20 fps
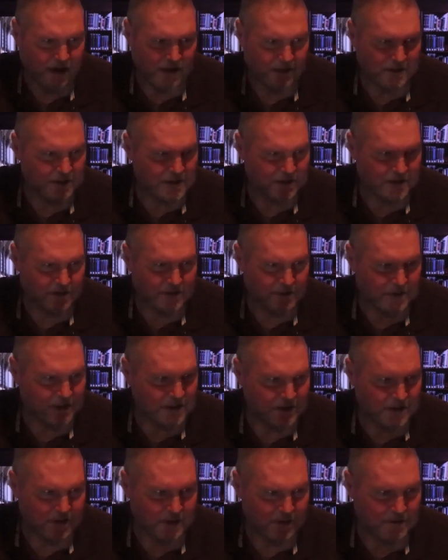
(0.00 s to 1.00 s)
that all this
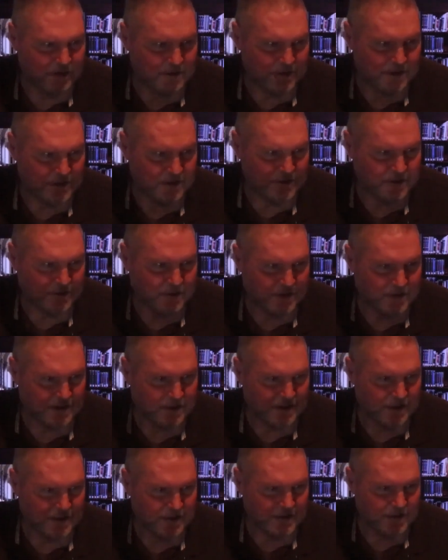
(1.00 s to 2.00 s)
has been covered is
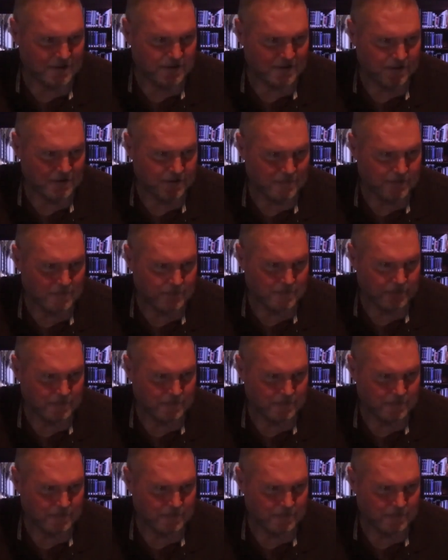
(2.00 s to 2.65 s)
what it is.